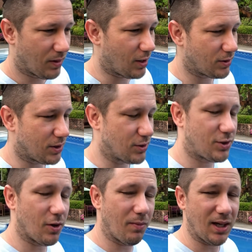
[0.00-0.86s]
There's
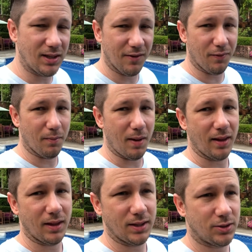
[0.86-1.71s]
so many different
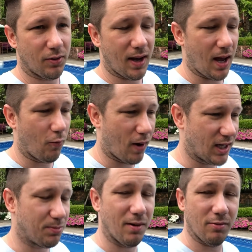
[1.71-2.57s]
methods, okay?
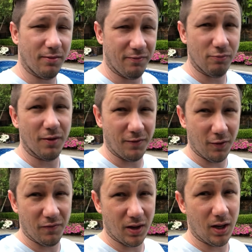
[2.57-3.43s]
Watch my
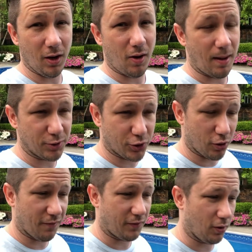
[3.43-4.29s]
review video. I'm
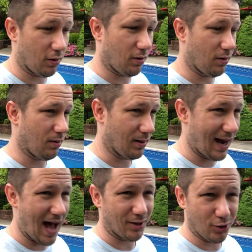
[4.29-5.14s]
sure if you're
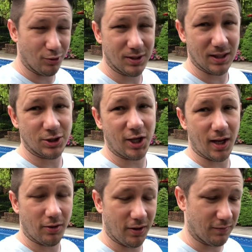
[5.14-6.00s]
not new to this
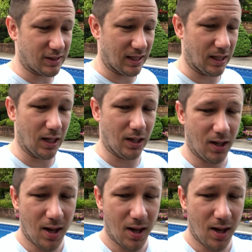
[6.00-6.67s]
channel, you've seen it.